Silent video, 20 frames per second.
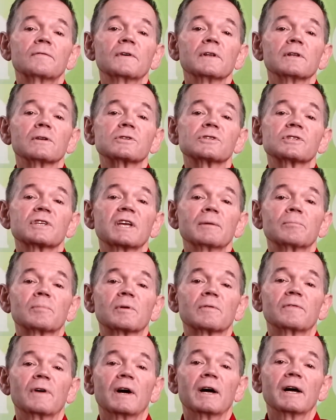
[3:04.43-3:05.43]
Fillers can
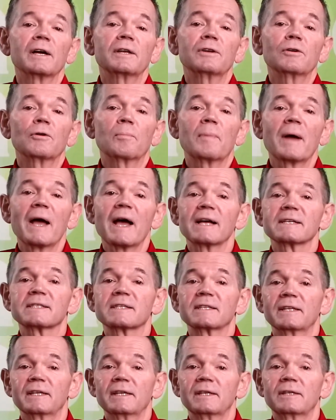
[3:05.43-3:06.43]
provide
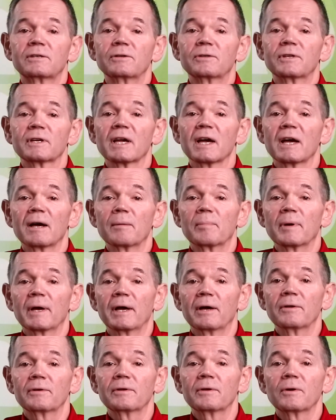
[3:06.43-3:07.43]
opacity to the
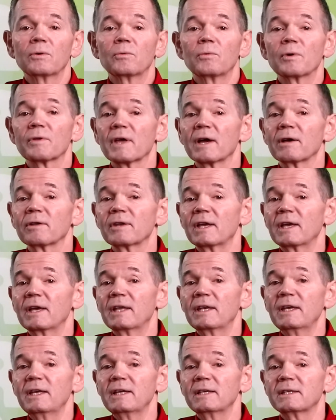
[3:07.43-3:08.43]
compound without
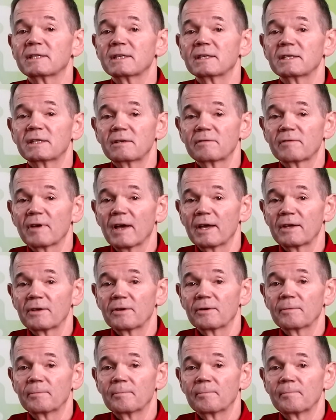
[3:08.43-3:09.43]
any tinting value.
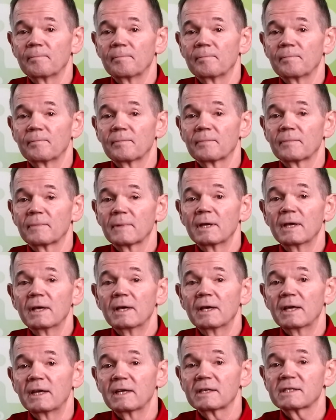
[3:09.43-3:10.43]

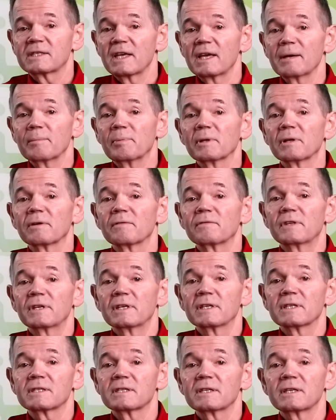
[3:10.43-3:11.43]
An example of
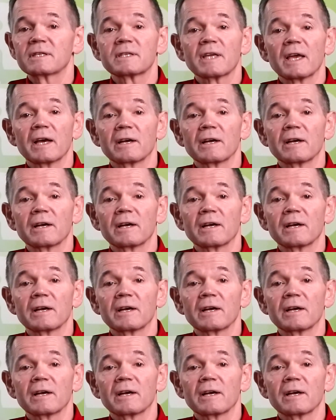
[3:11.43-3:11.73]
this is